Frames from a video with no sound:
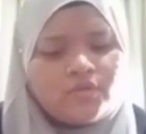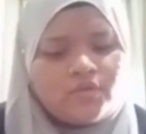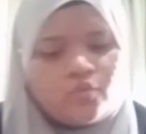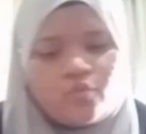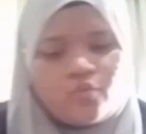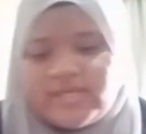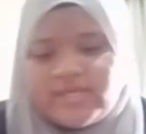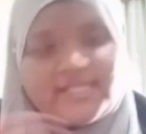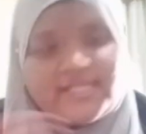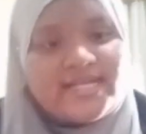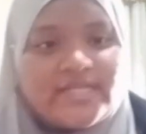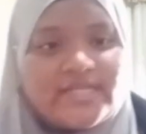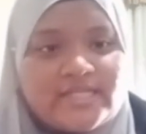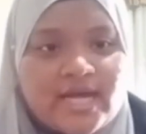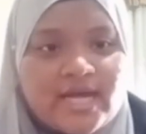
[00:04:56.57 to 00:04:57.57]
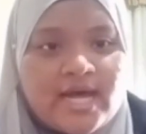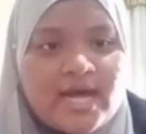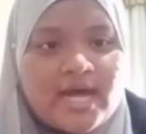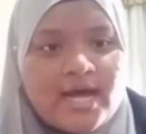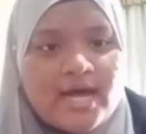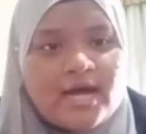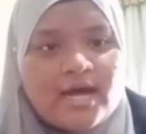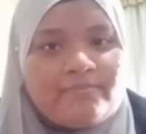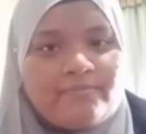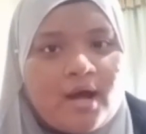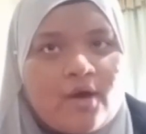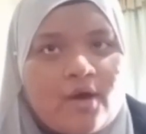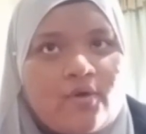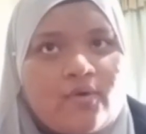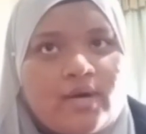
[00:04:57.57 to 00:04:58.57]
research
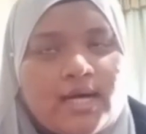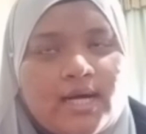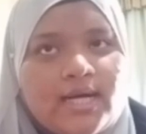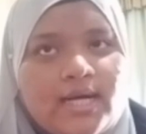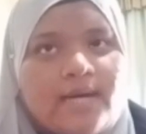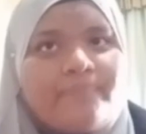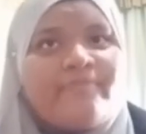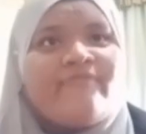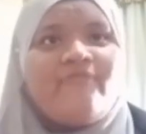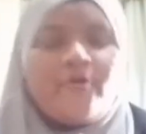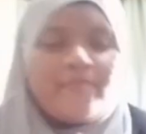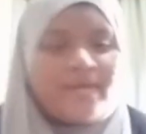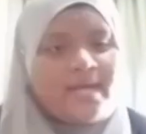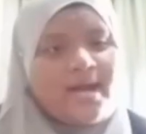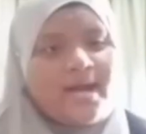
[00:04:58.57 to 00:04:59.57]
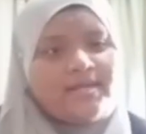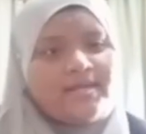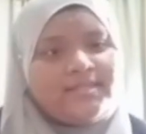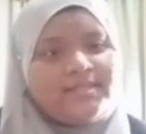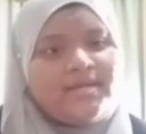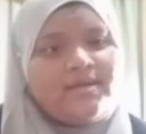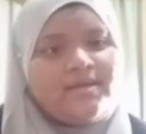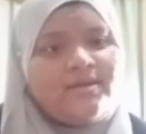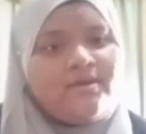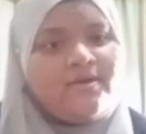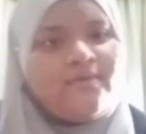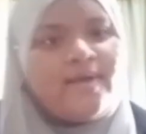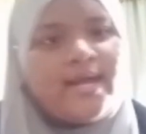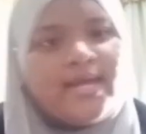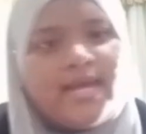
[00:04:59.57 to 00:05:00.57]
about performing arts.
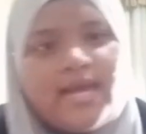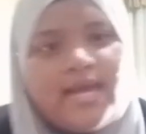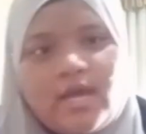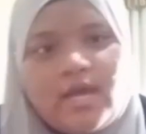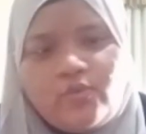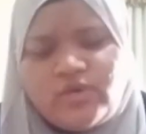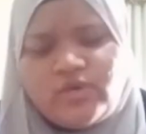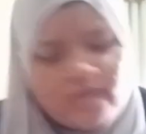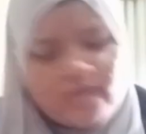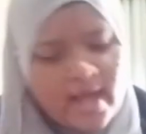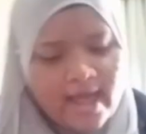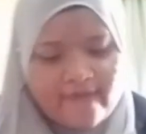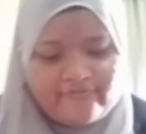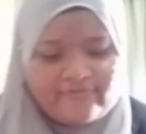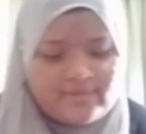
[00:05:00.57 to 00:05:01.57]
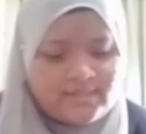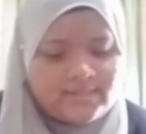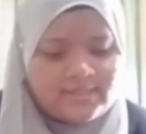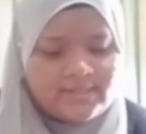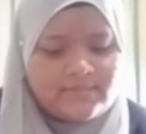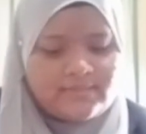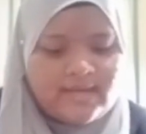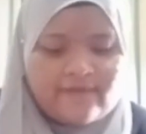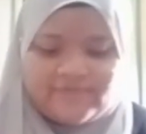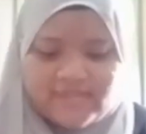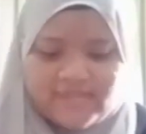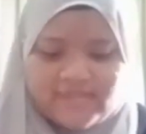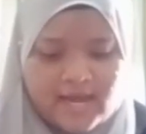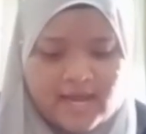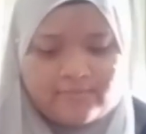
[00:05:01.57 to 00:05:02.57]
All right, we don't have enough
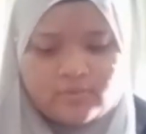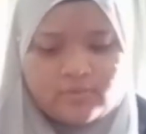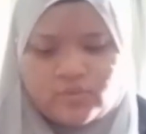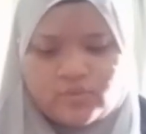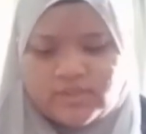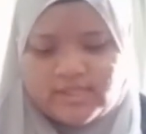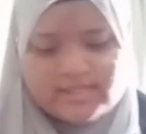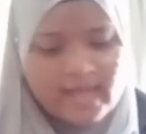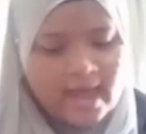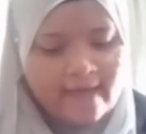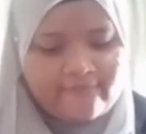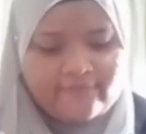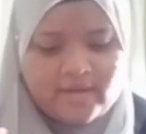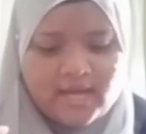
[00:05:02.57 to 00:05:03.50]
time. We just have